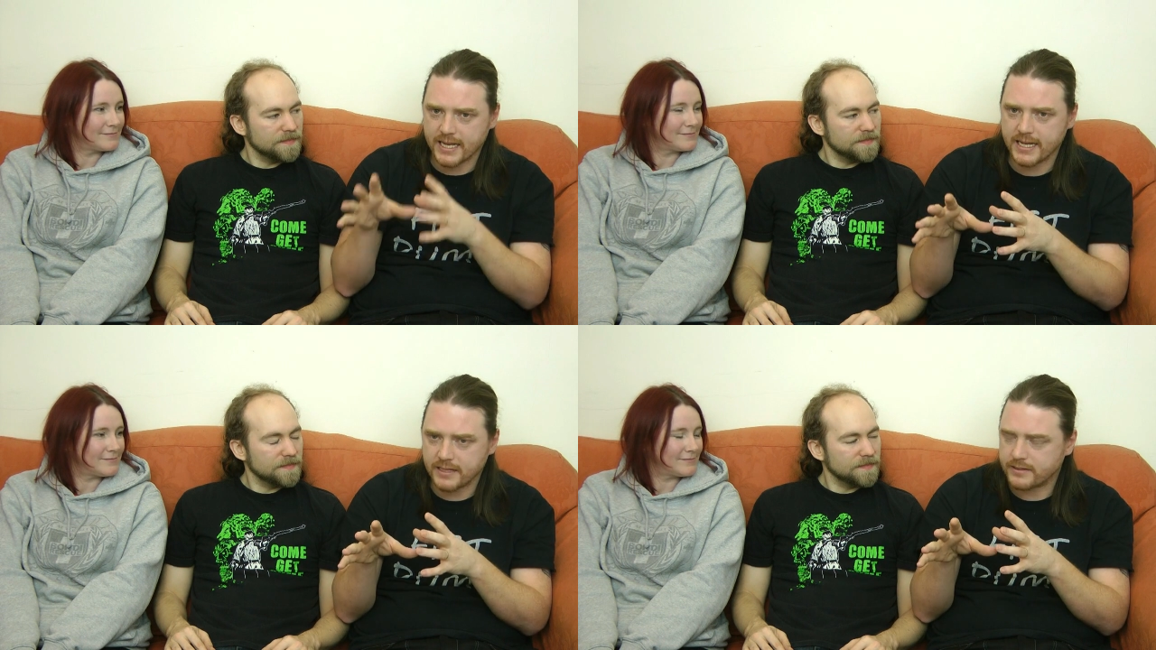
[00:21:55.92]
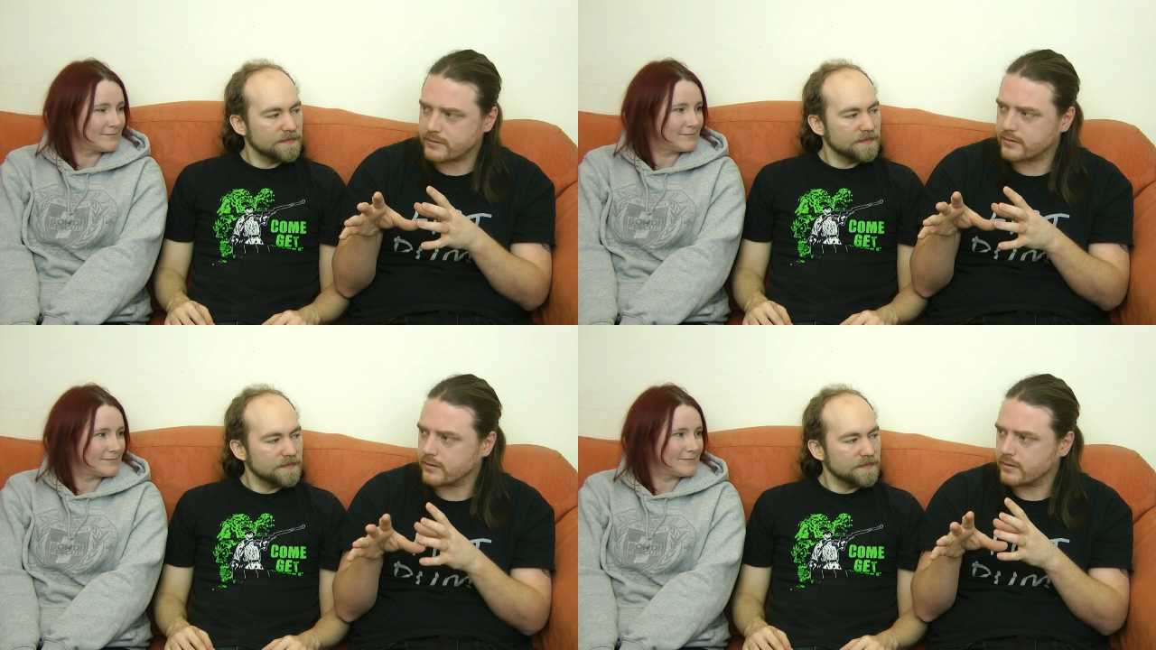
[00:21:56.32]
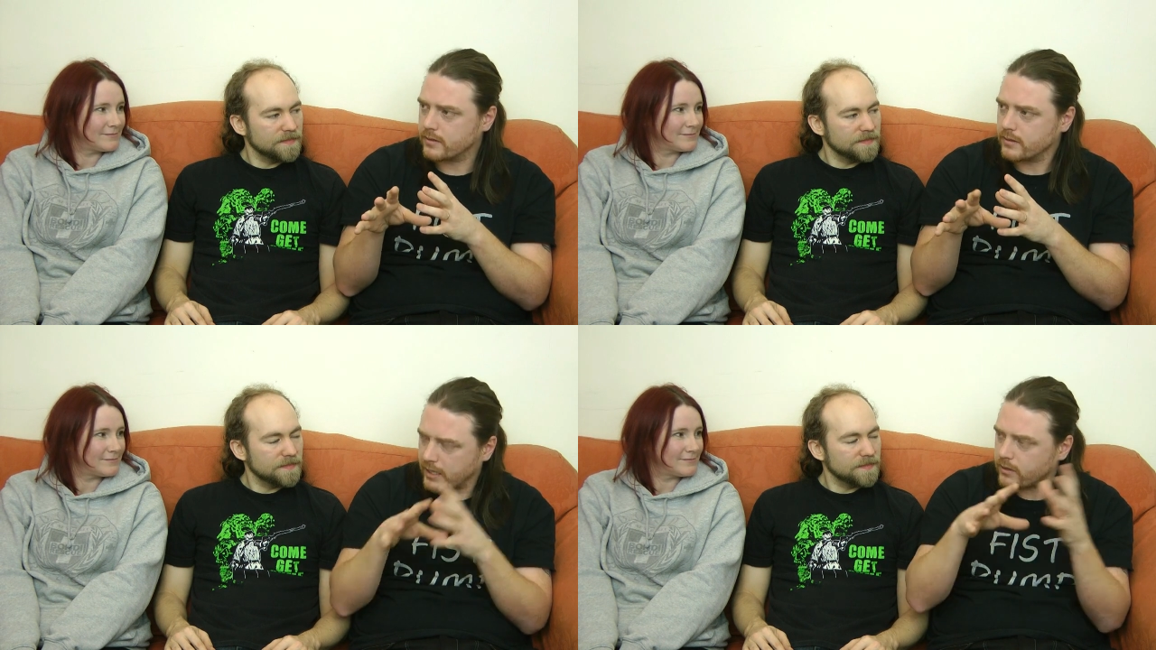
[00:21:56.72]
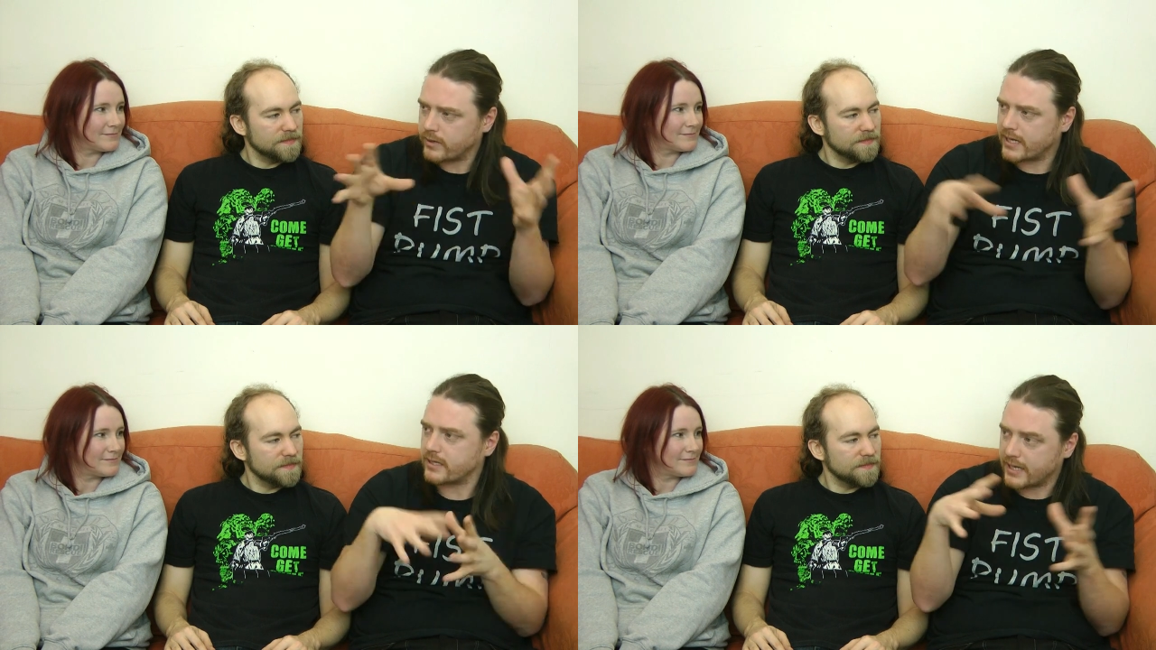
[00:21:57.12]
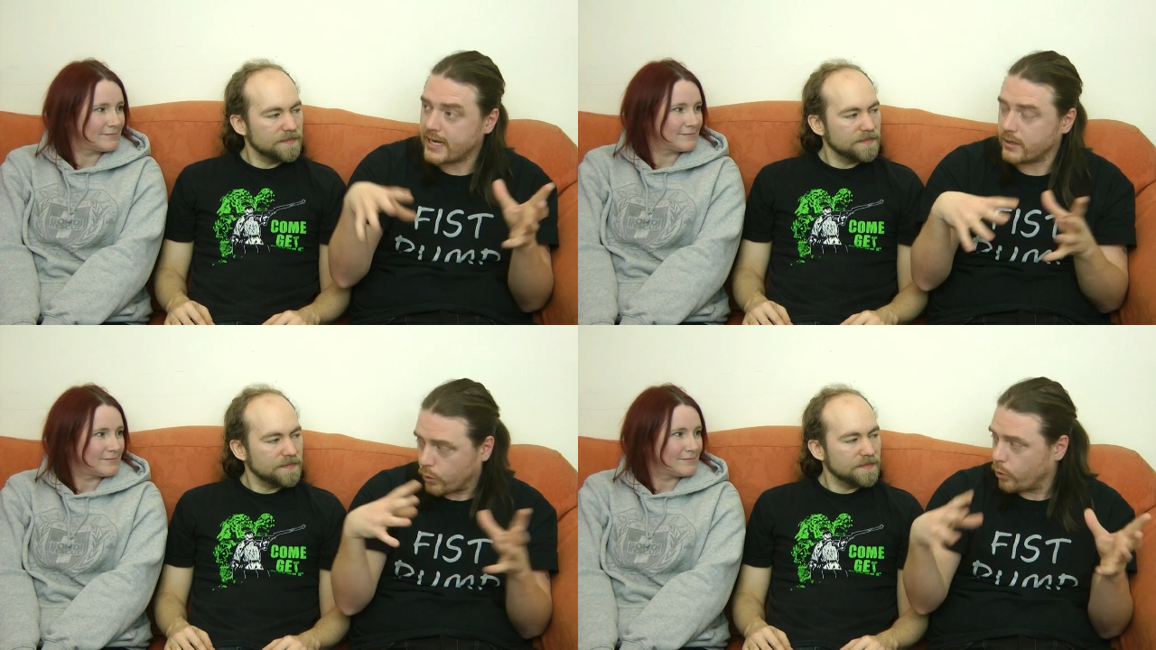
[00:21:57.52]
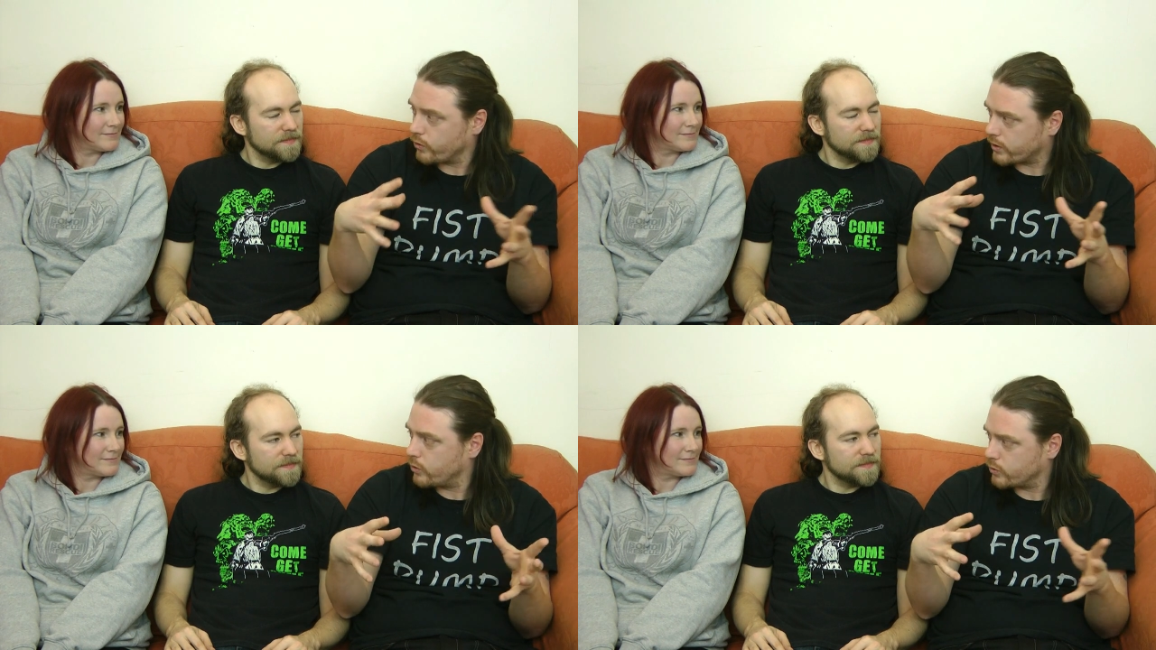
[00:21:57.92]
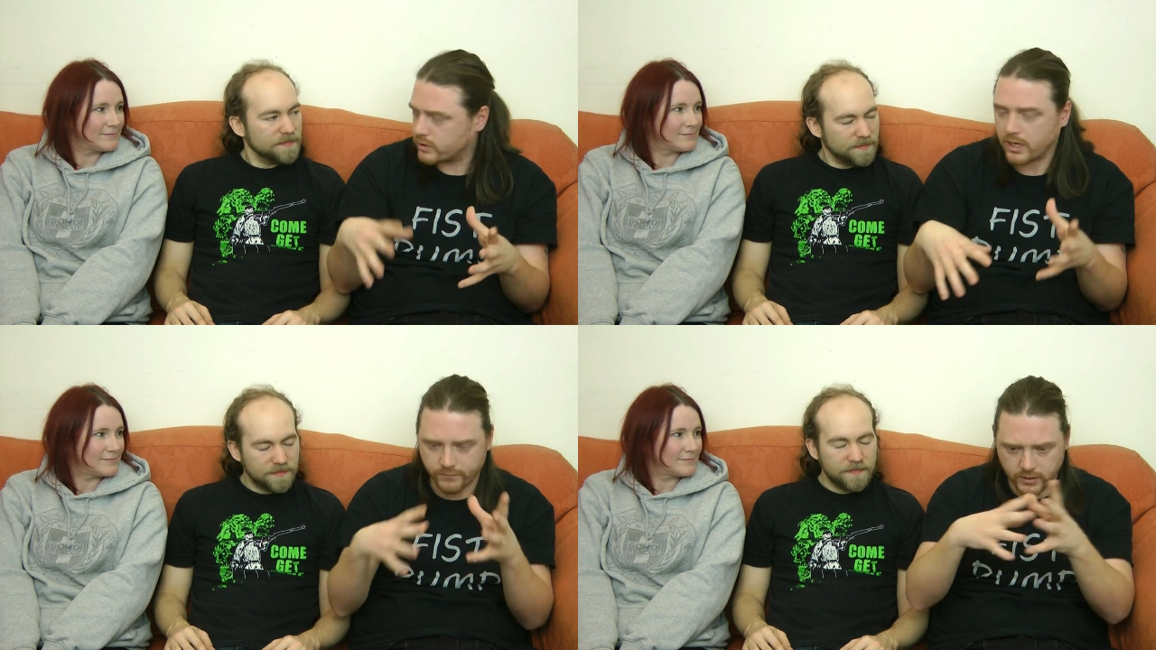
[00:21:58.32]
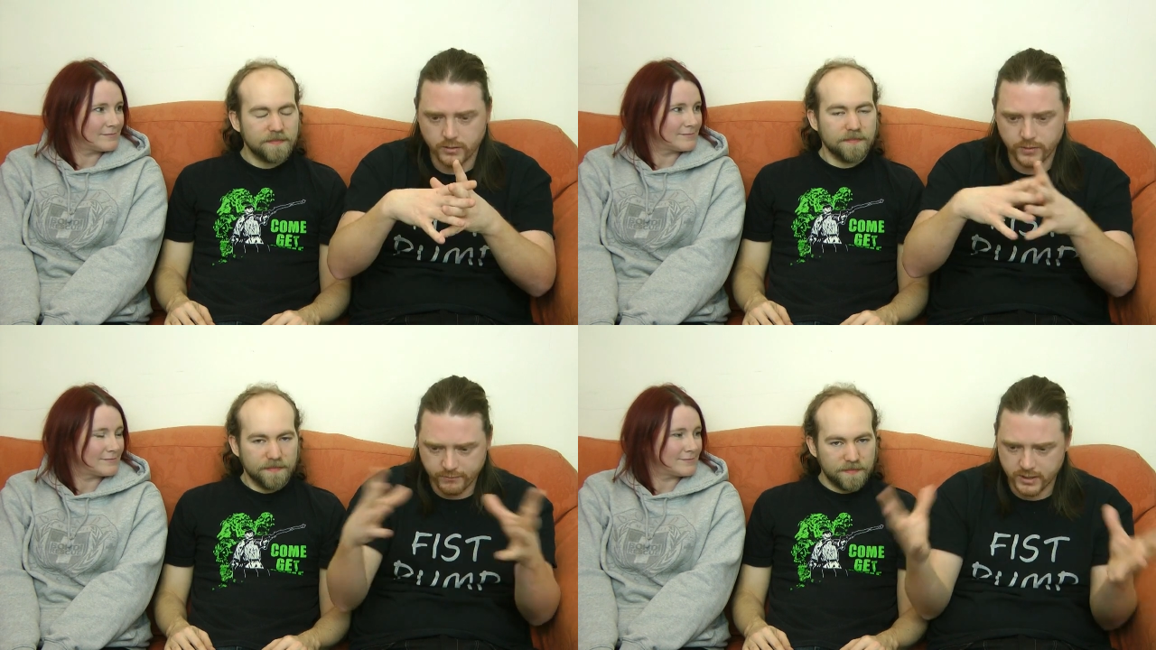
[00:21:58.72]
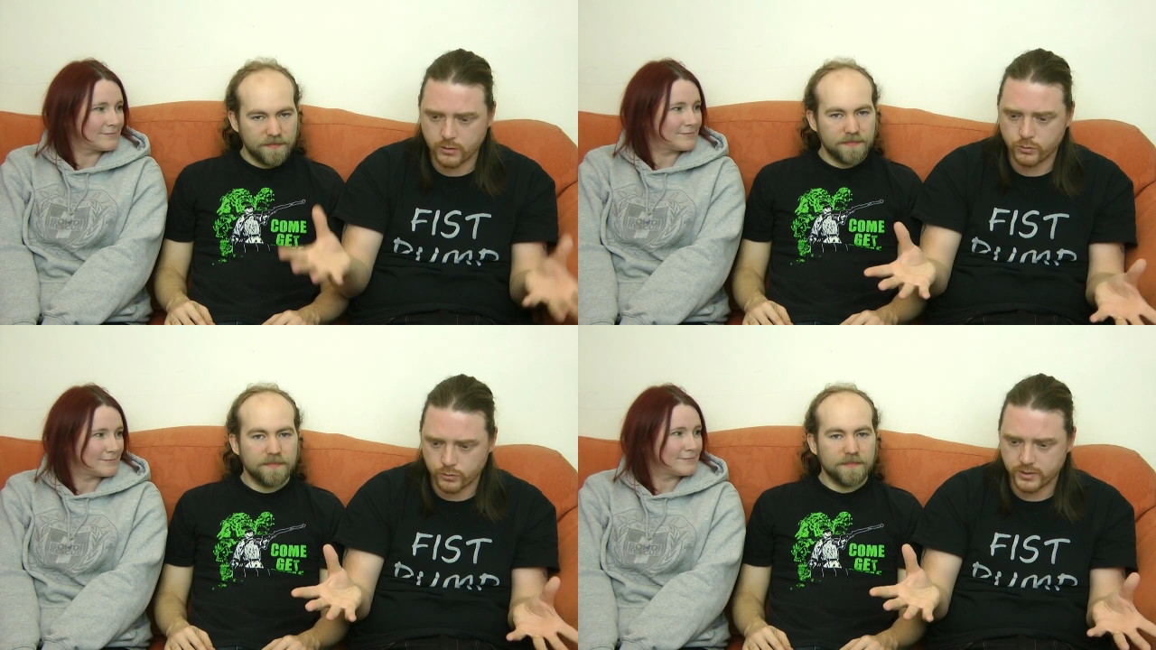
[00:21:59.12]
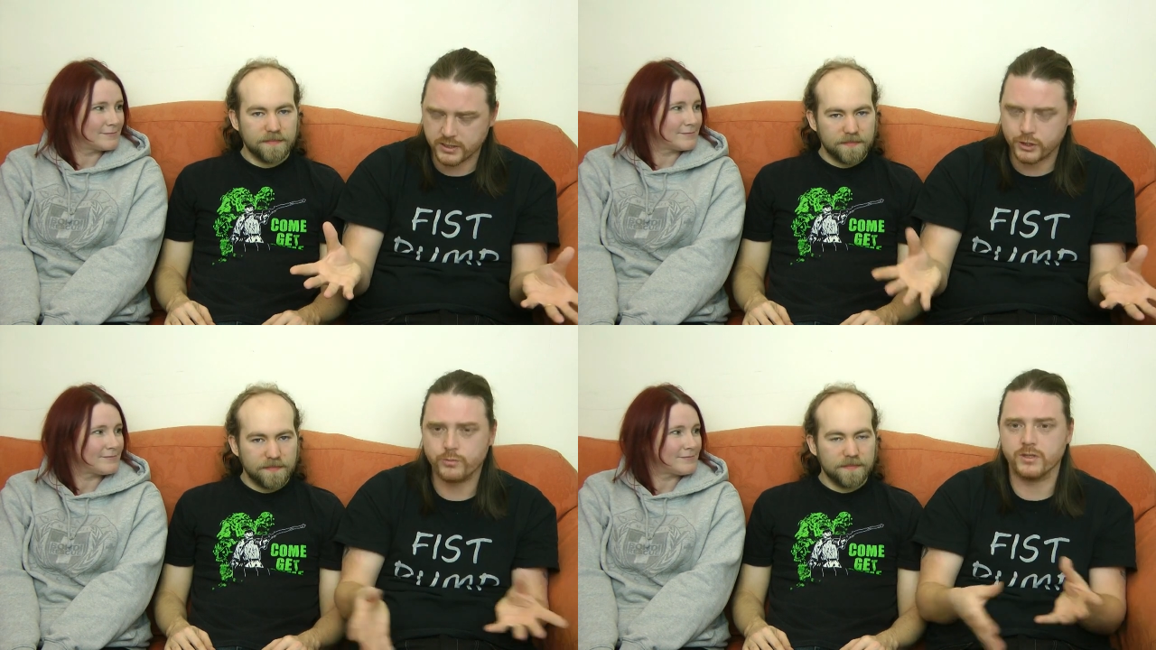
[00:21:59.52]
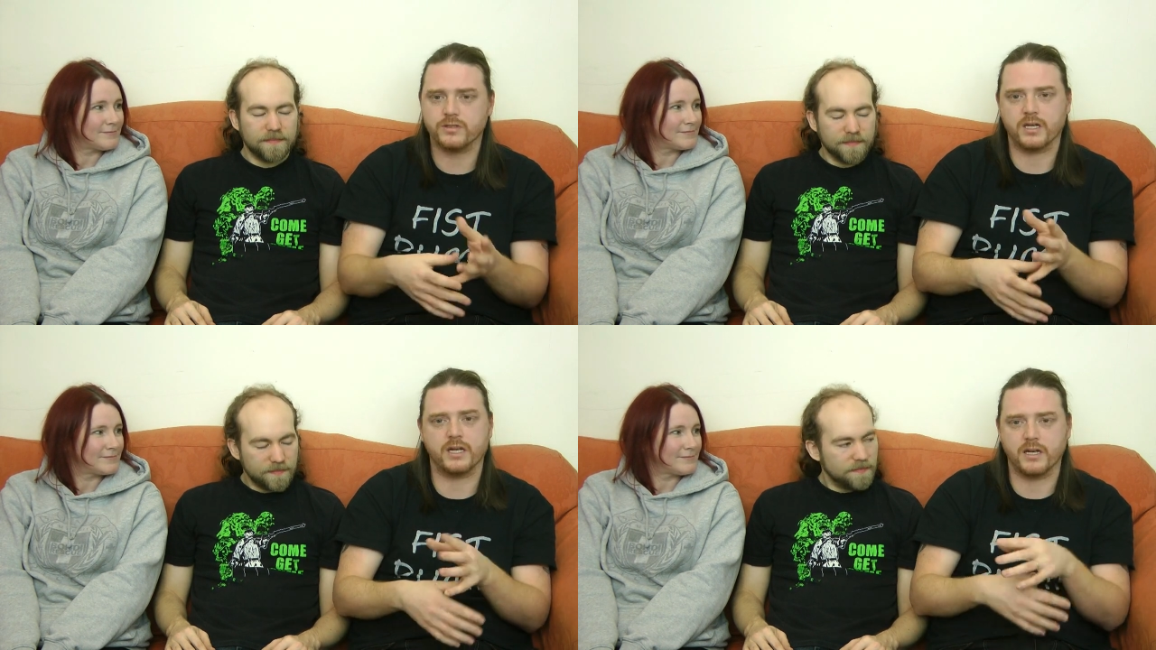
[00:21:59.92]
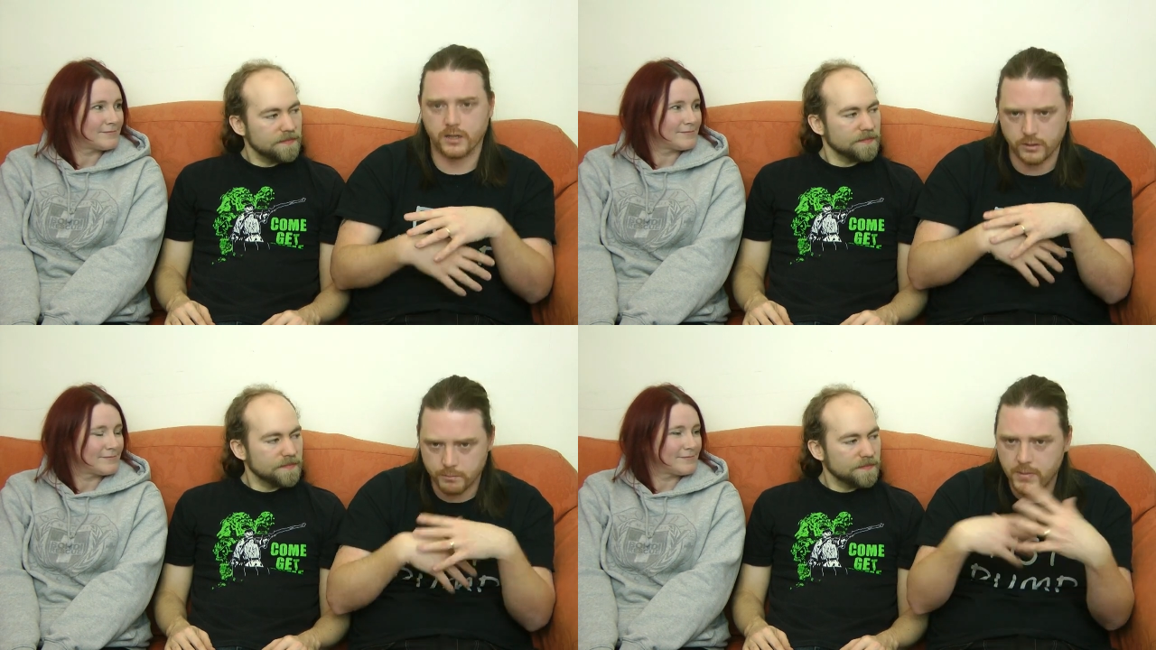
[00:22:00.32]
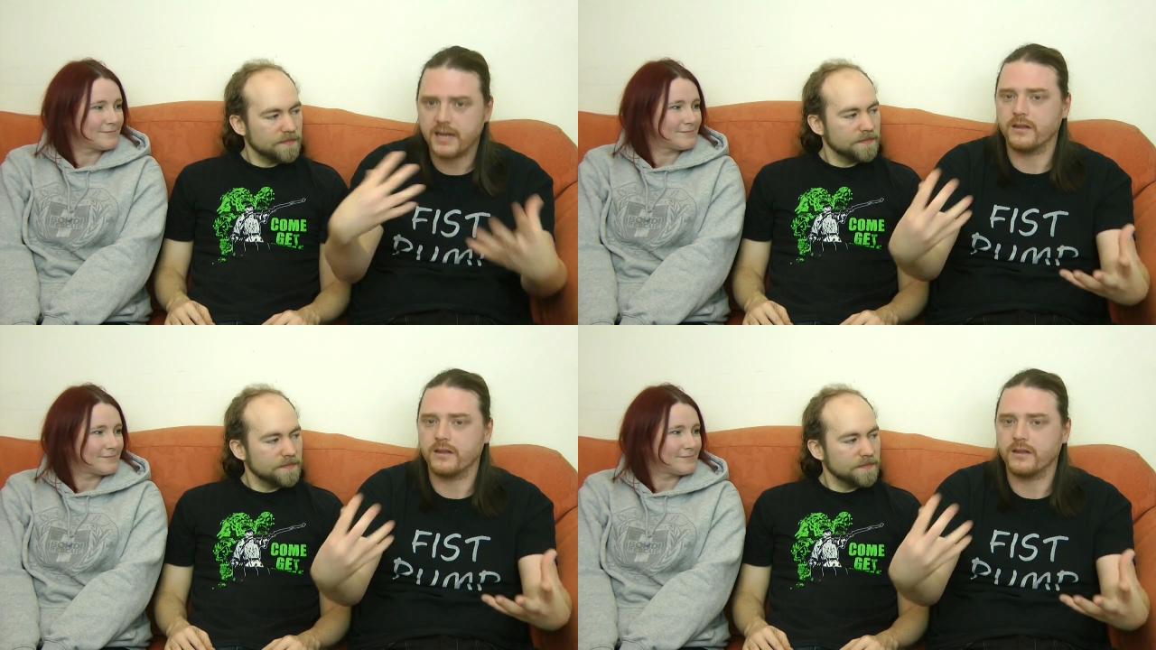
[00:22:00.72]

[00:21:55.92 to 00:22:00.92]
Speaker 1: to eat they don't get to eat all the cool stuff. You know, they've killed all these humans and then they're going to